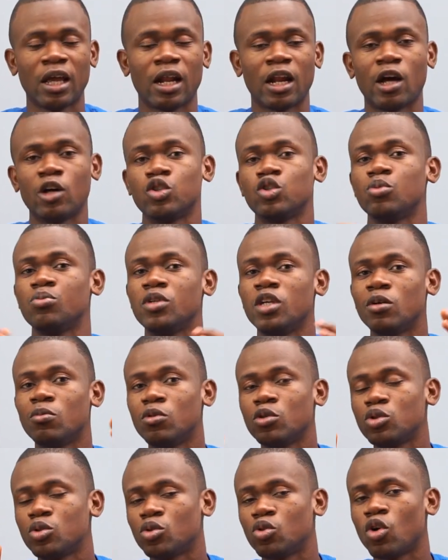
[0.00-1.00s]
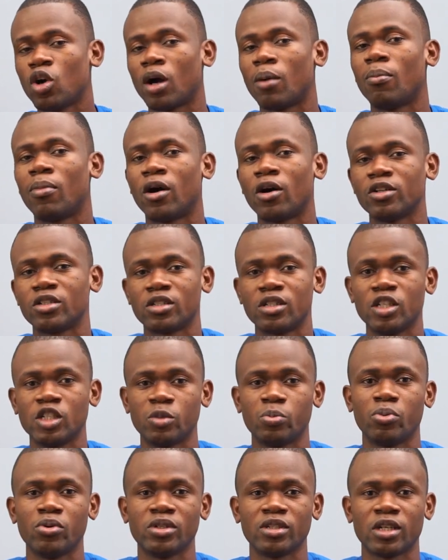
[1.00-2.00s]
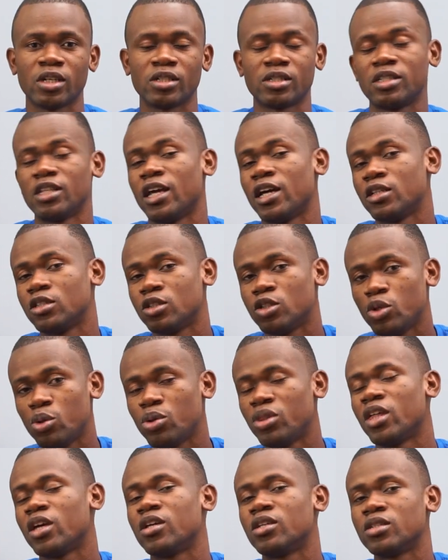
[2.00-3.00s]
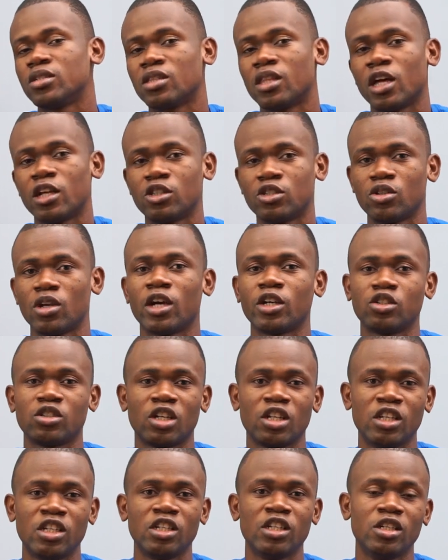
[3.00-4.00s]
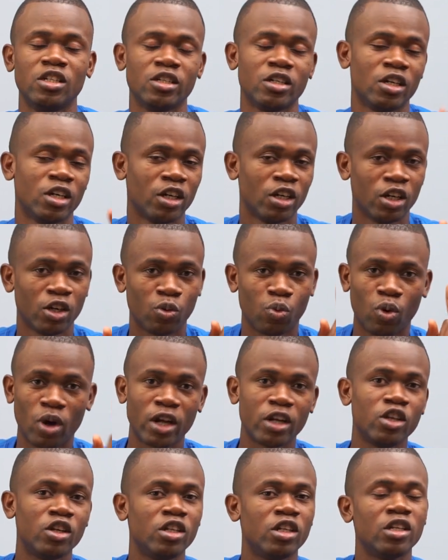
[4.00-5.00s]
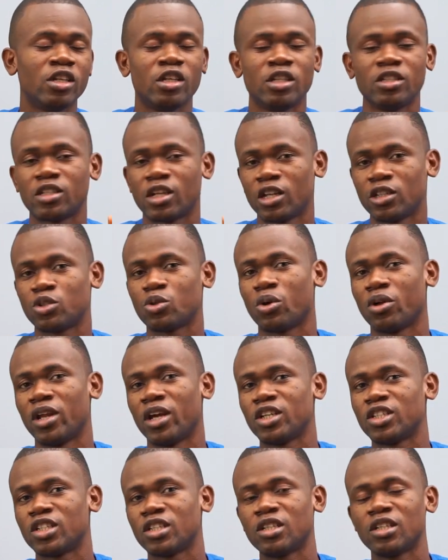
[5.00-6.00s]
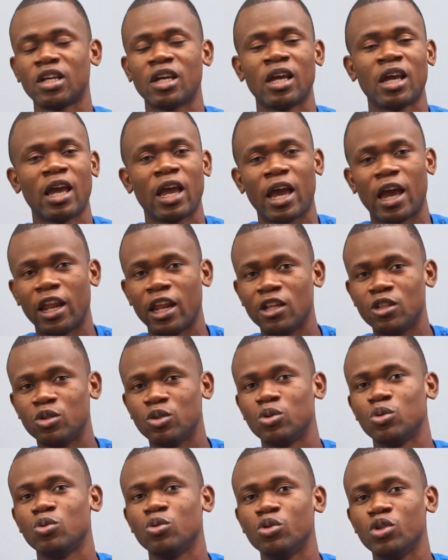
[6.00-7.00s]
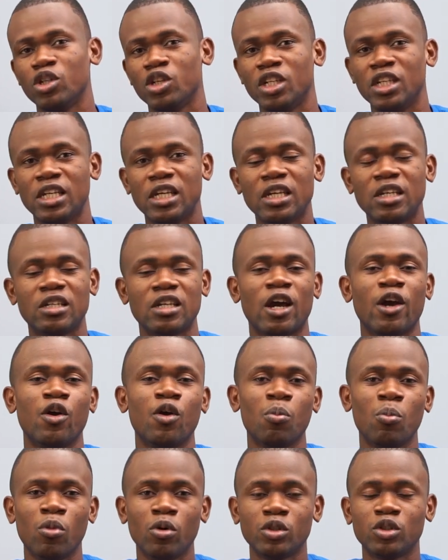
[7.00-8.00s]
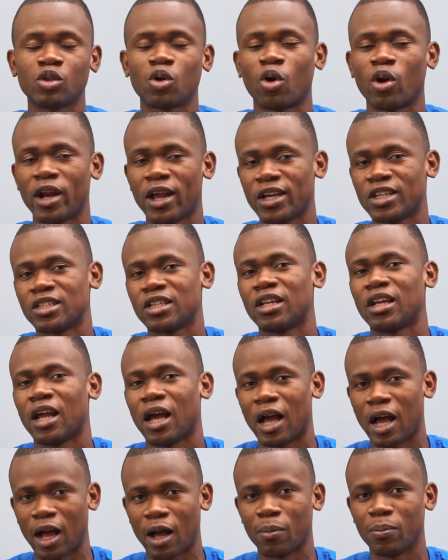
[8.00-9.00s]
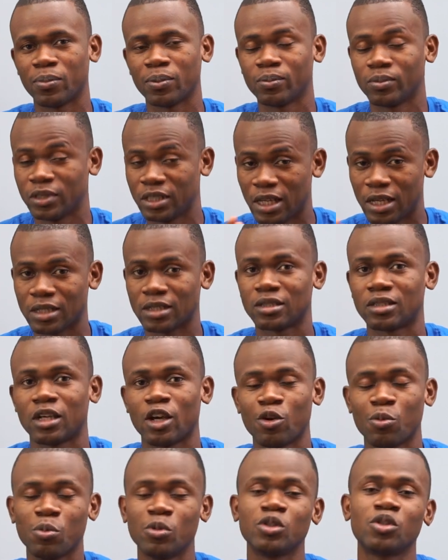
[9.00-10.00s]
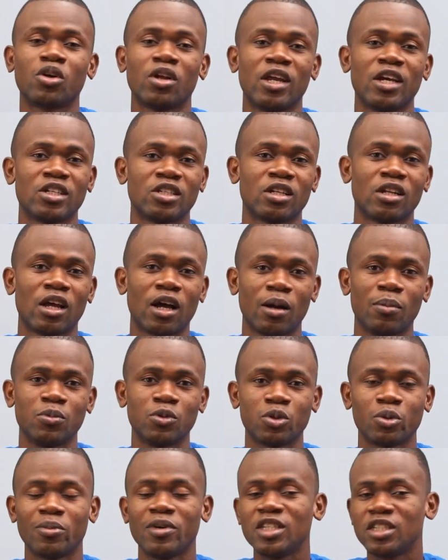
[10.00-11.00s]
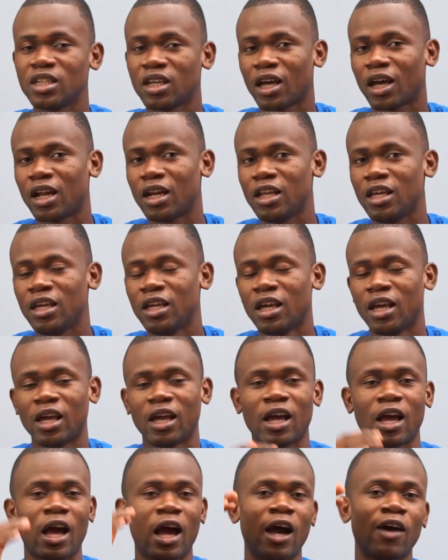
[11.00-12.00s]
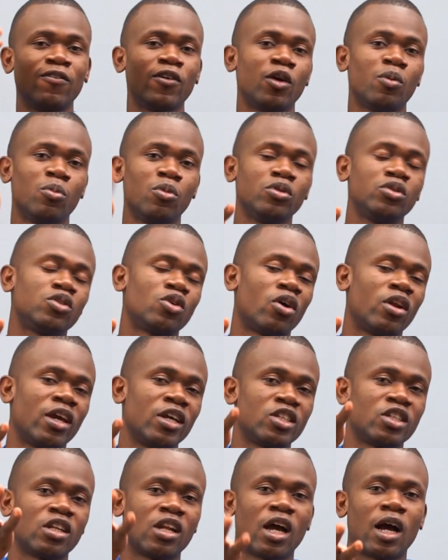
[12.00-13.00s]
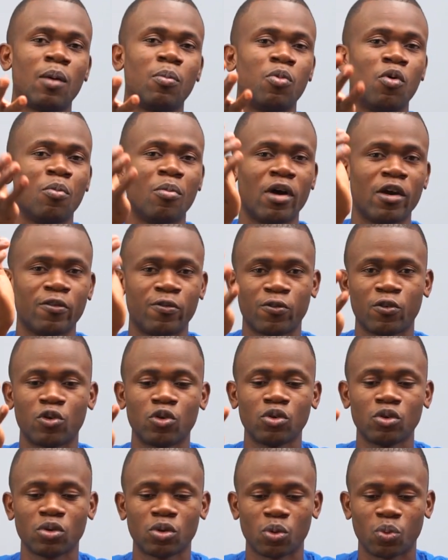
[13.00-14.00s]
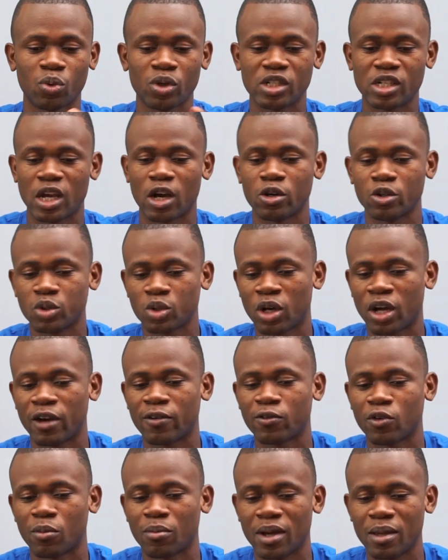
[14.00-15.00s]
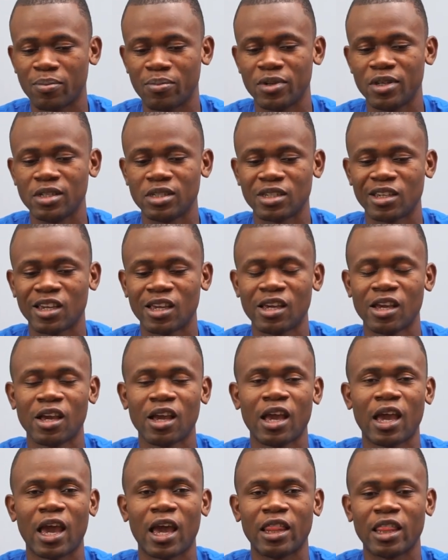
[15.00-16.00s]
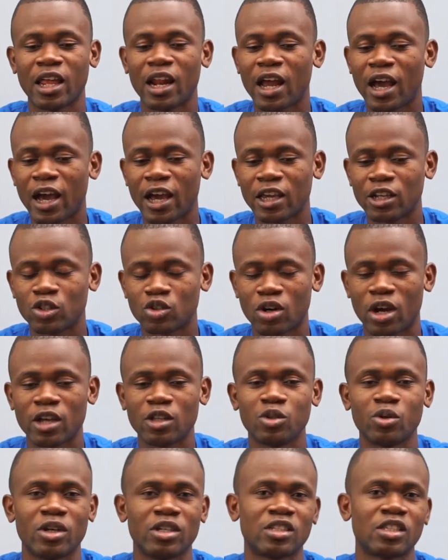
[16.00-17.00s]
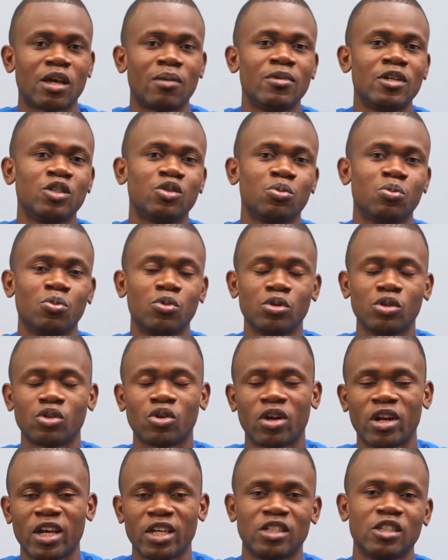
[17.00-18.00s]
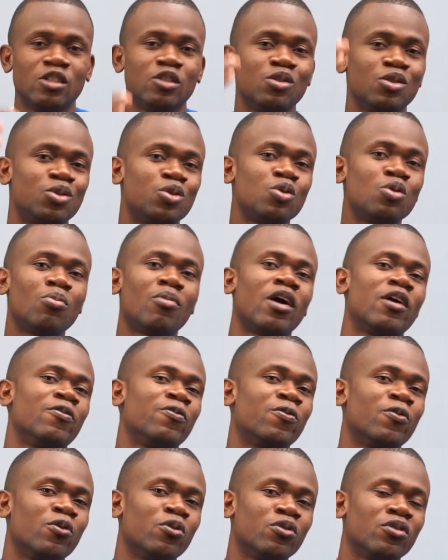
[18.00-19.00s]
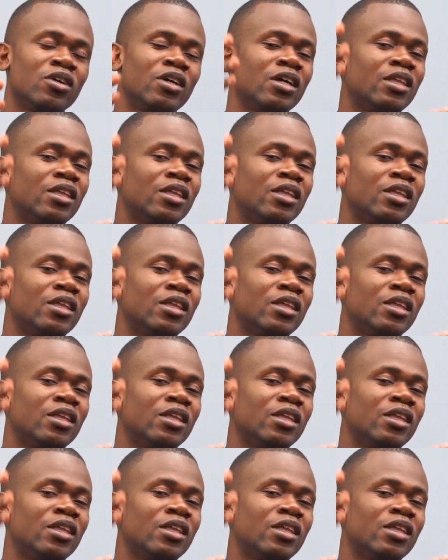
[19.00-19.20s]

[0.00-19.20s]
Now to be able to go about this process, there are two things that you actually need. One, you need an internet connection. And then two, you need a remote connection app yes a remote connection app so basically i have a remote connection app on my phone which i also have on my pc and then i try to establish remote connection to my phone